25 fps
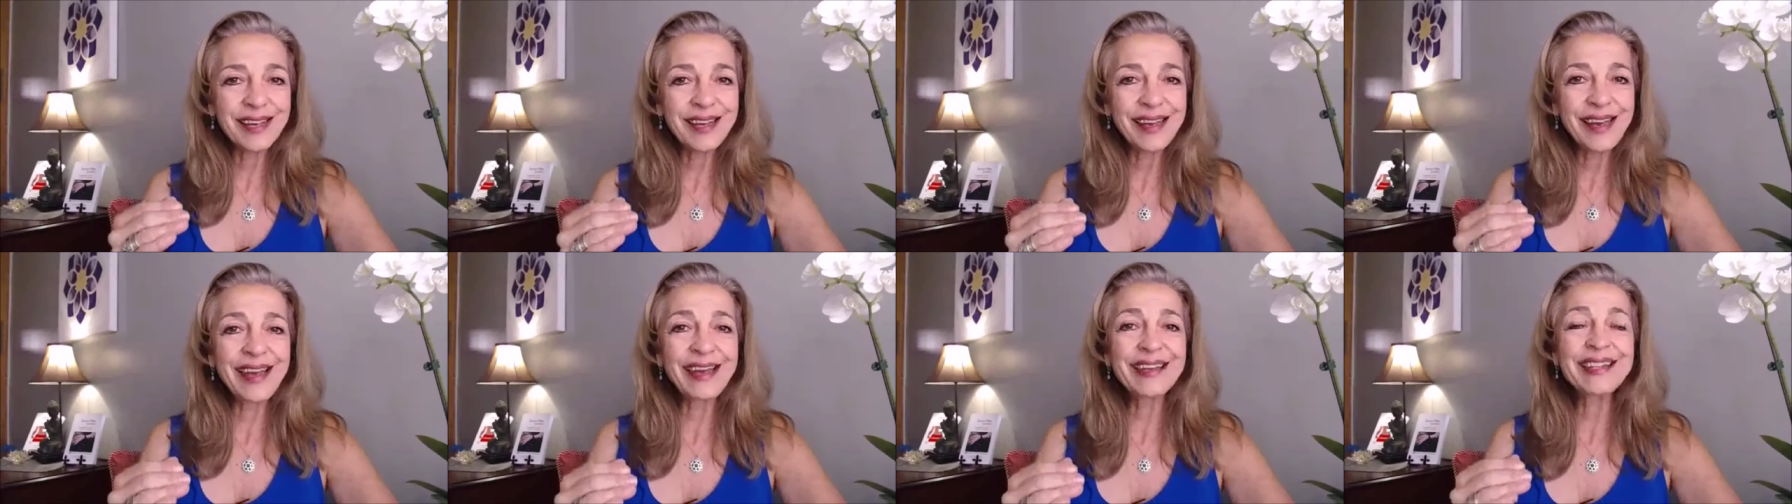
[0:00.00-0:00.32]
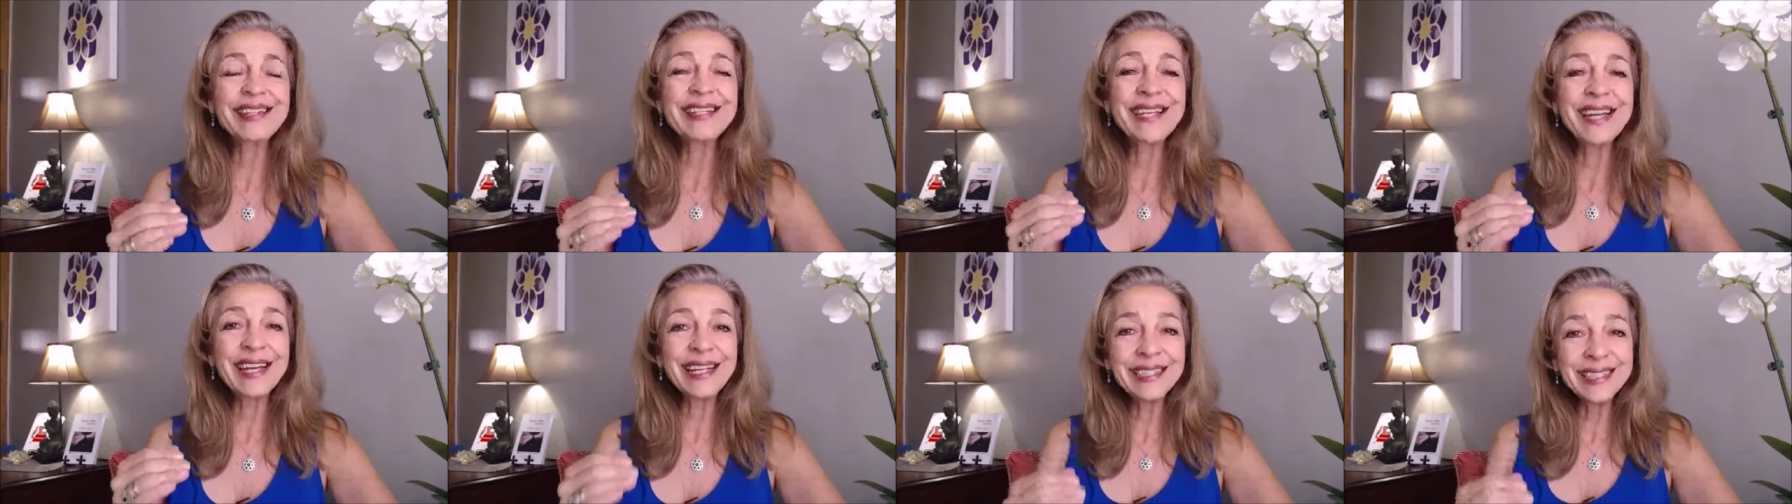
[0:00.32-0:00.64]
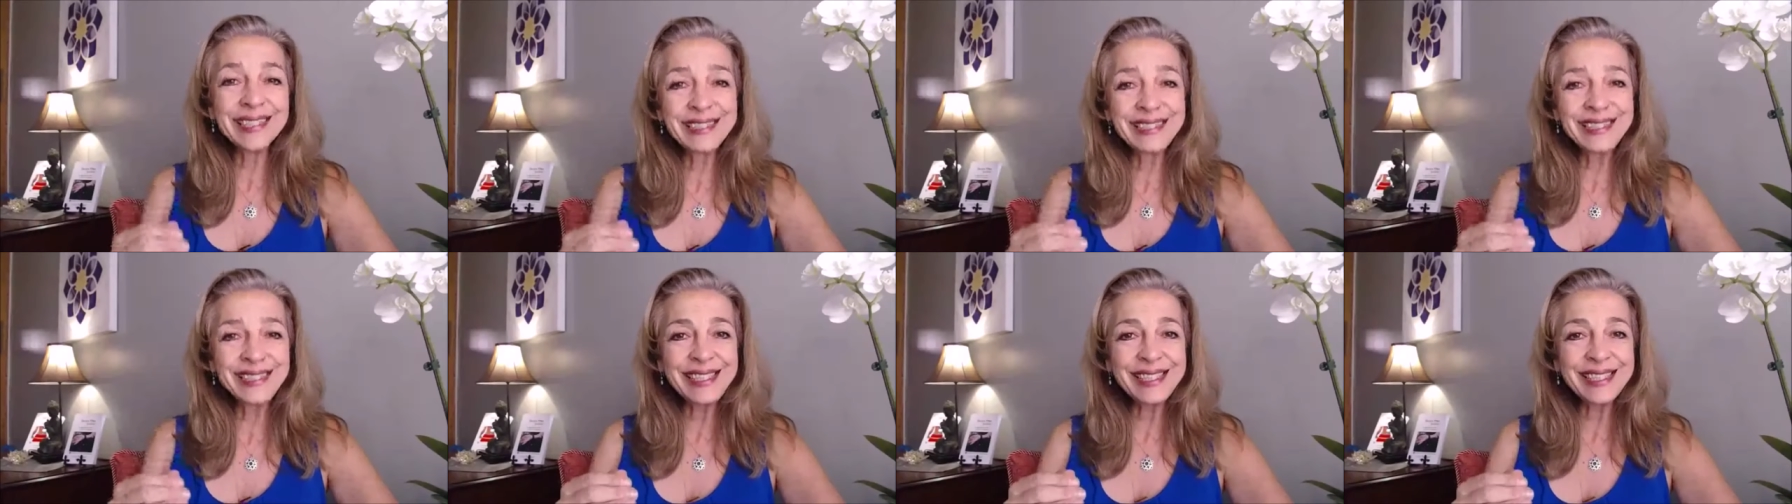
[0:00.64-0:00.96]
and
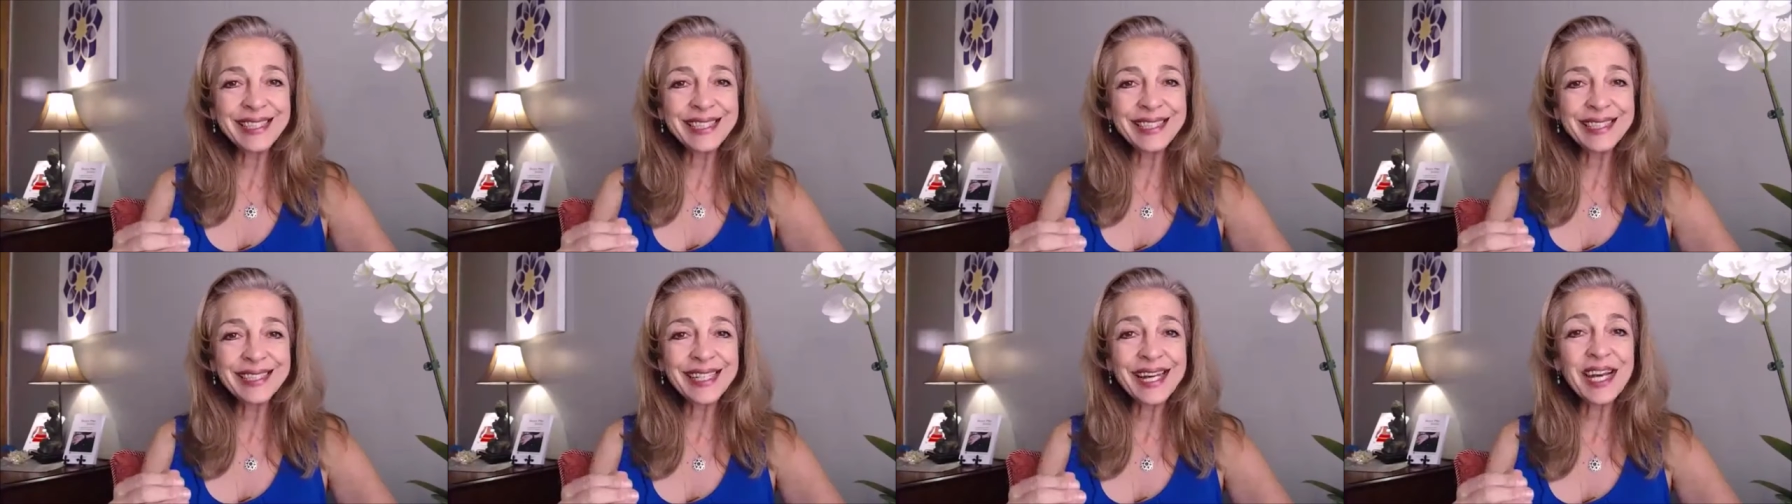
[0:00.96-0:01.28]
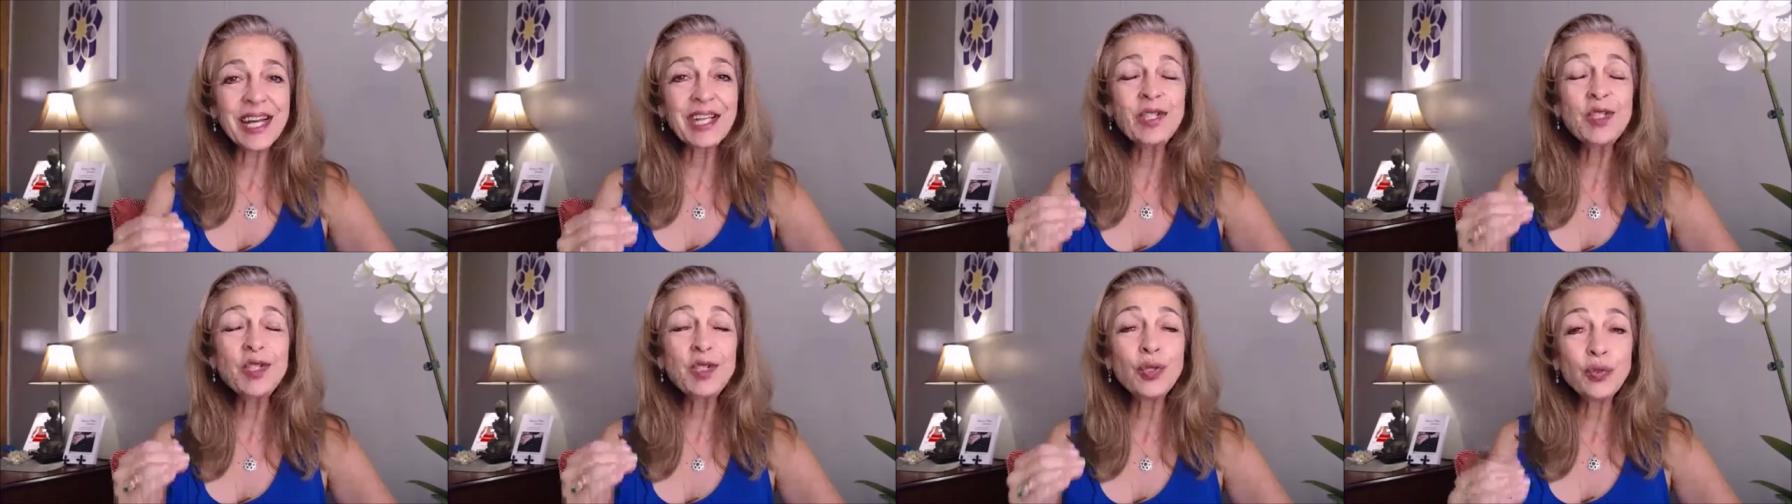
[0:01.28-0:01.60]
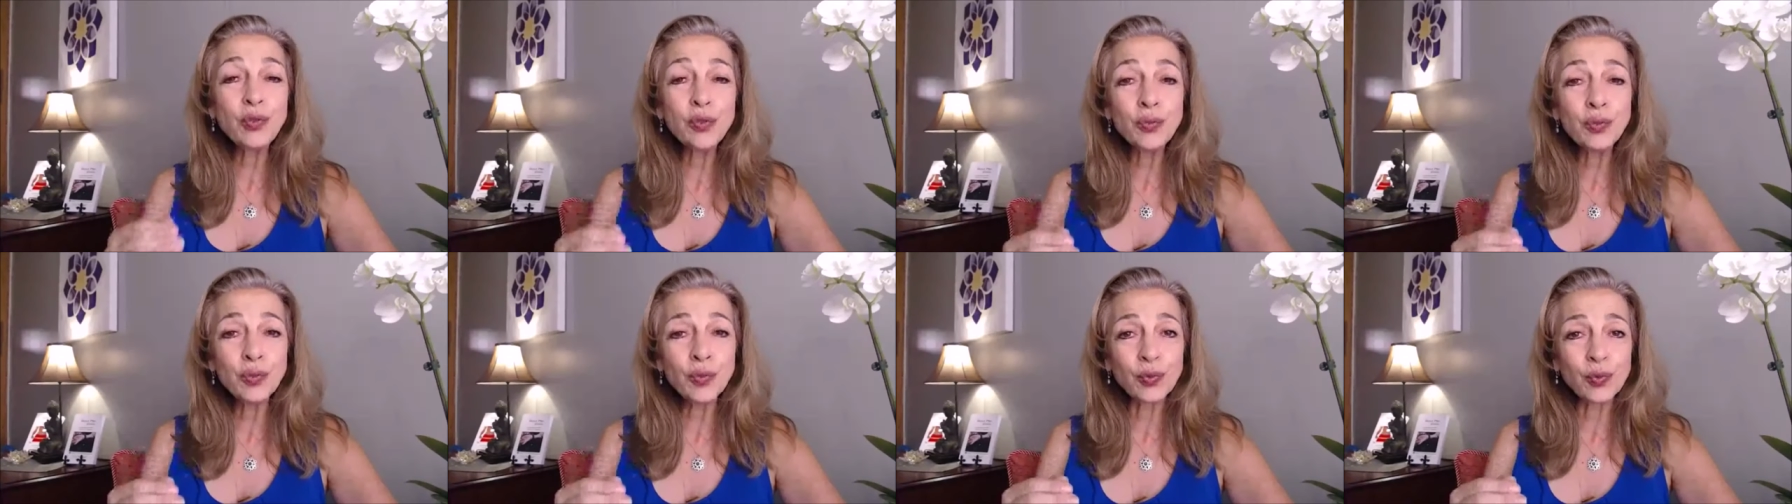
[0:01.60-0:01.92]
technique and
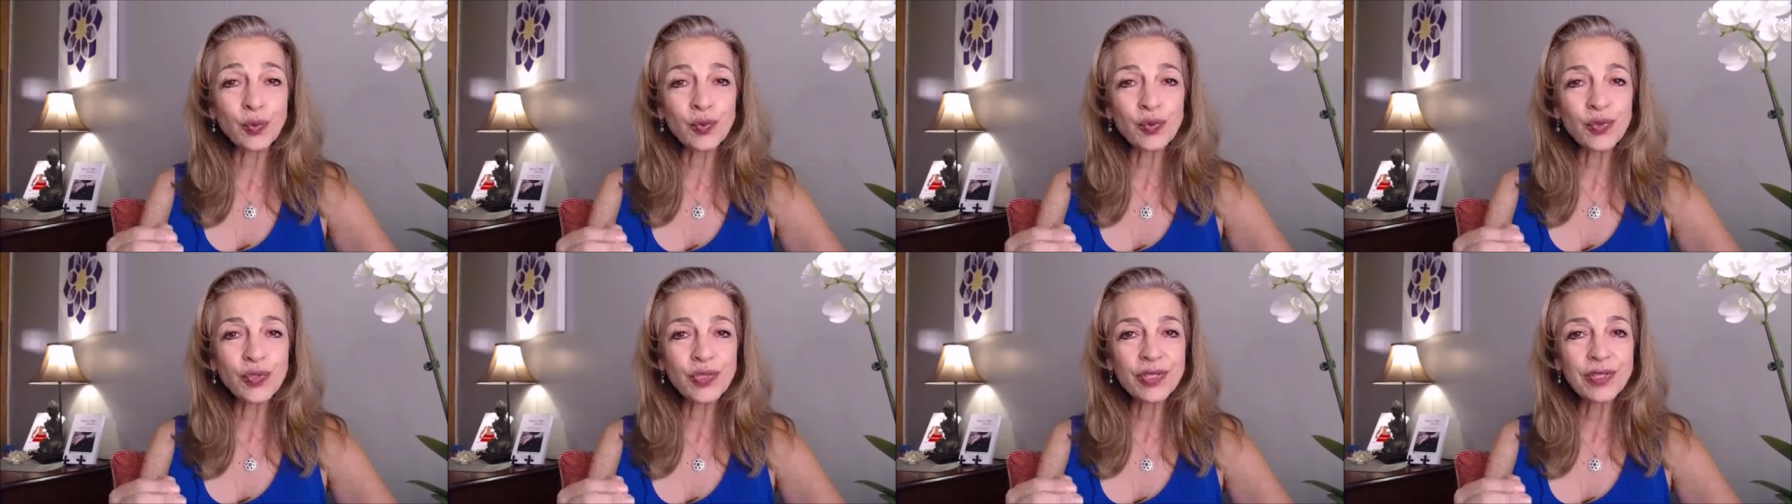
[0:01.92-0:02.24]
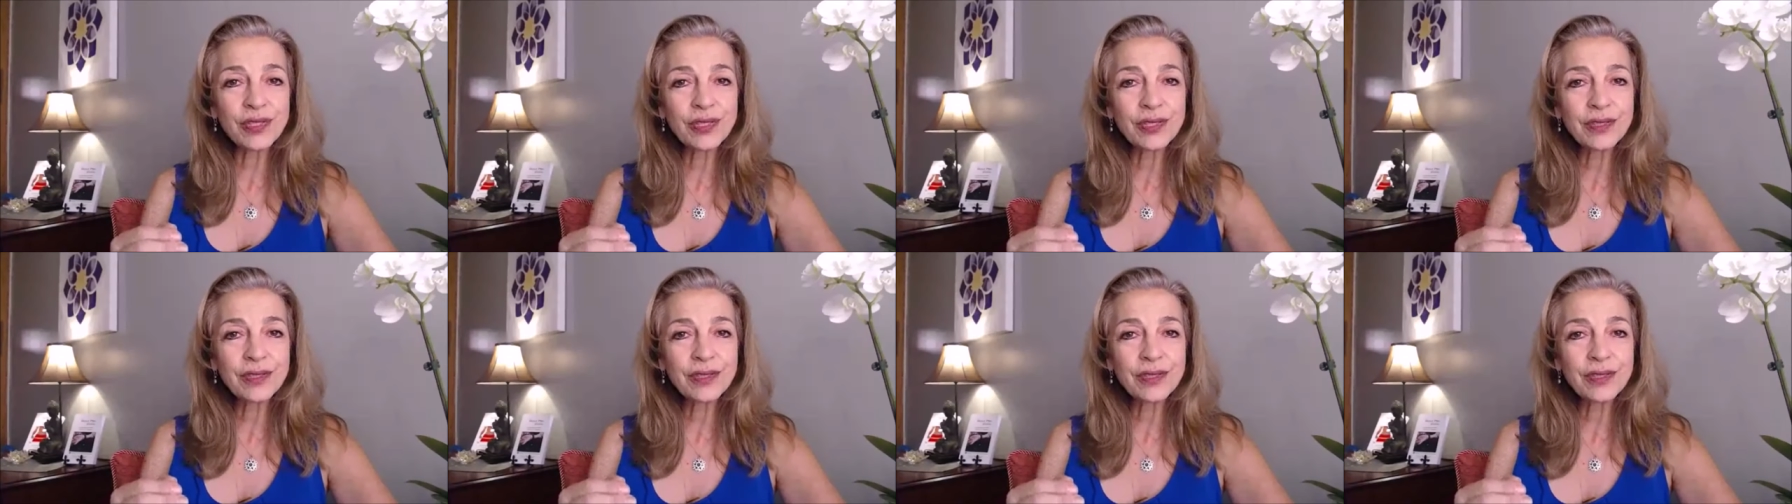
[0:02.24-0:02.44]
tools